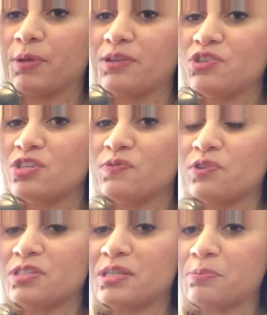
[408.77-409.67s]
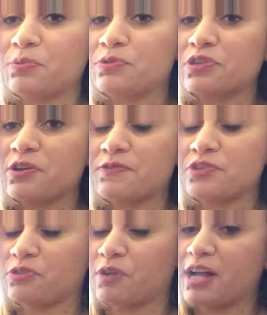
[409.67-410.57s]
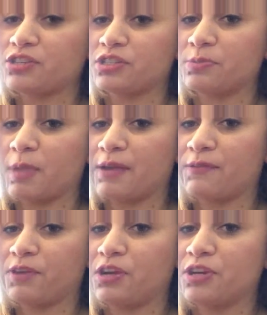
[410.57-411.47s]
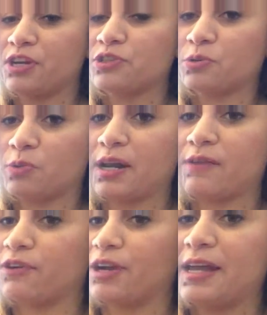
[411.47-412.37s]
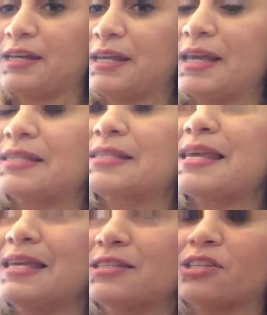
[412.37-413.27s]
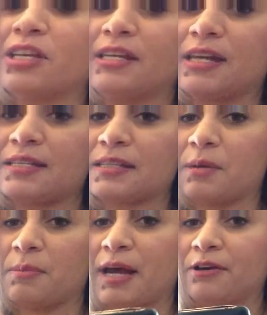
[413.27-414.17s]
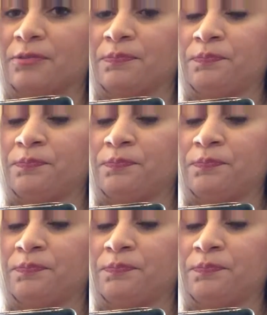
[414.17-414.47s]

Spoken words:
But just for simple surface scratches like fingernails or whatever, it easily does come out.